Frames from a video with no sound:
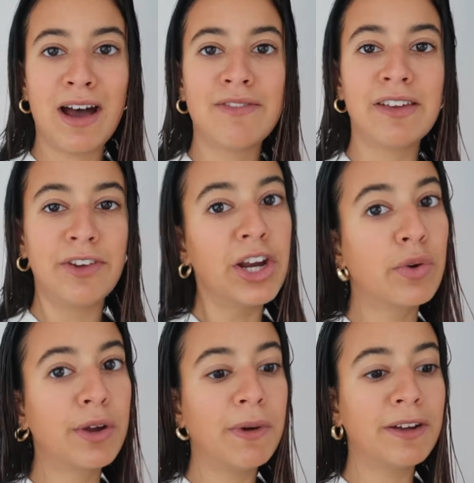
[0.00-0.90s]
have a very
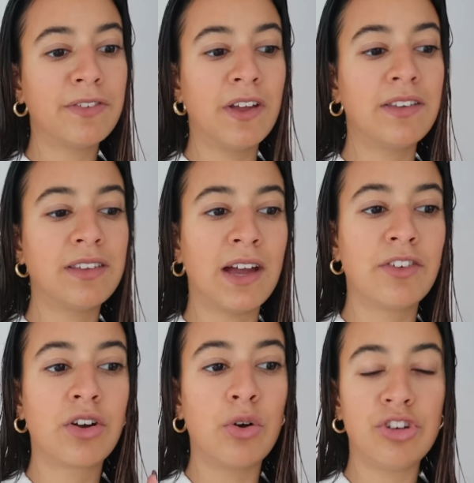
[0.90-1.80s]
quick breakfast. I have
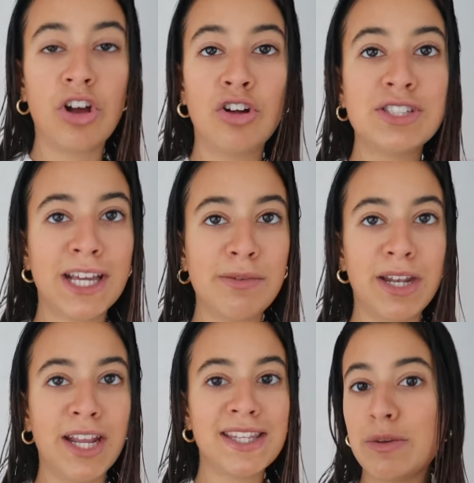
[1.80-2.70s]
a coaching call in 10
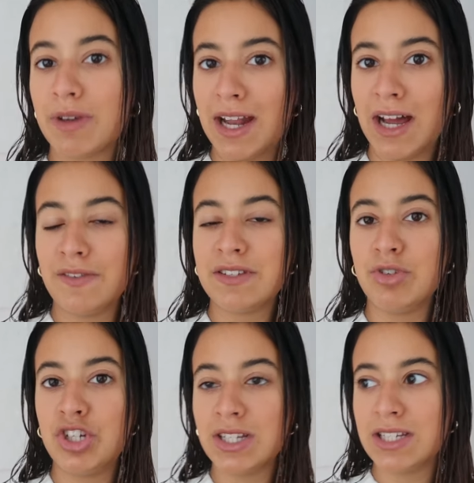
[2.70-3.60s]
minutes. So I'm gonna have
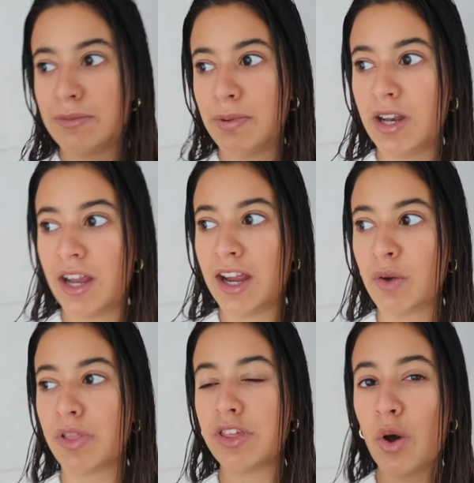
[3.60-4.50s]
some chia seed
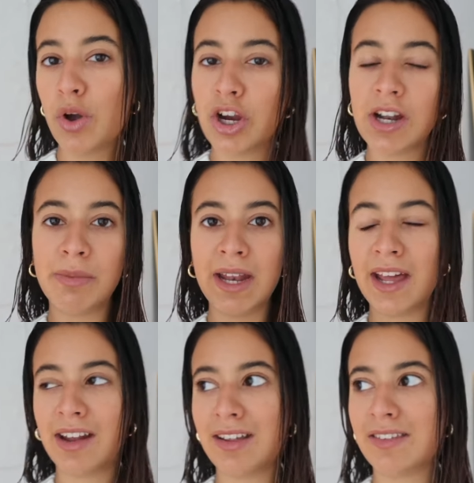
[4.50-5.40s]
pudding with yogurt and
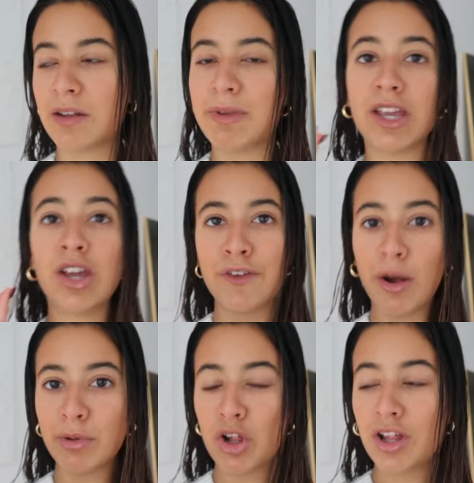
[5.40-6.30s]
banana. It's gonna be
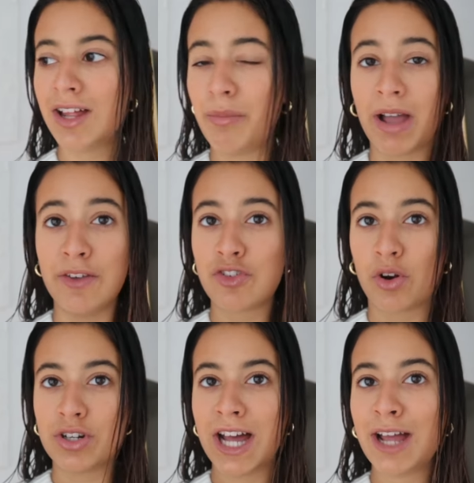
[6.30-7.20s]
phenomenal. I'm kind of
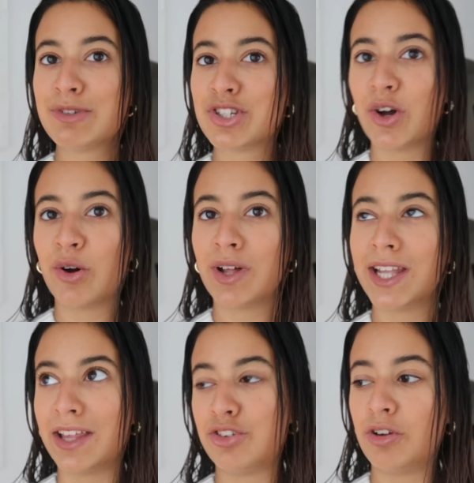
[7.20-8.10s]
short on time, so
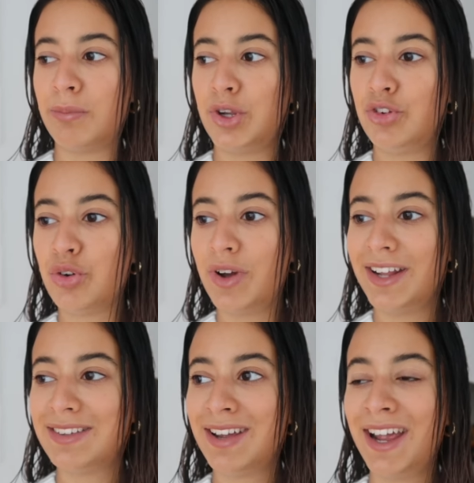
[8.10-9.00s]
let's jump into it